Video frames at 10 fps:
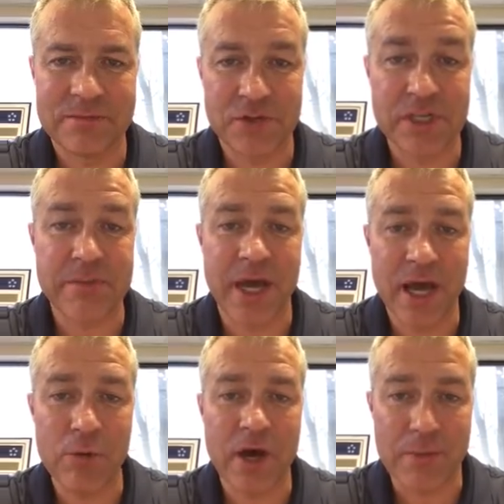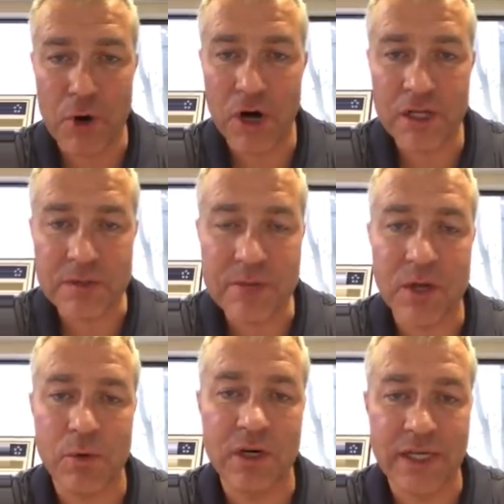Trust me, I want Marla to
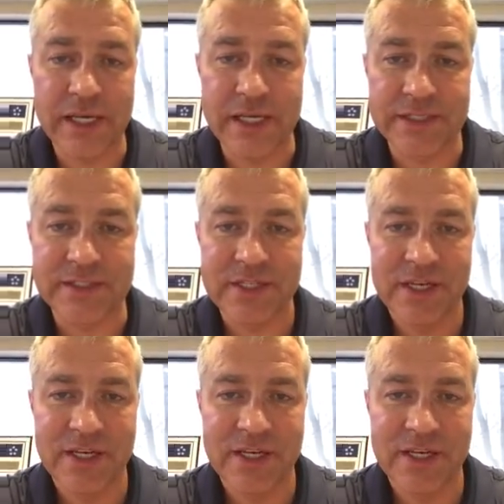be where Lynn is,